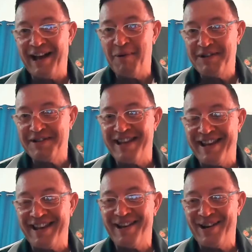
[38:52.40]
I was
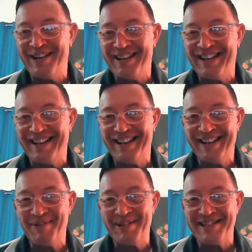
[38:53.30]
there, yeah.
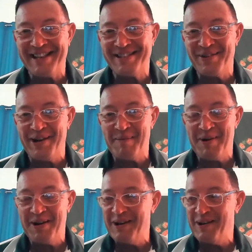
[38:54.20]
It was us three
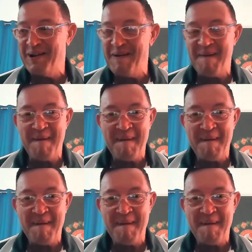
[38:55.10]
commander,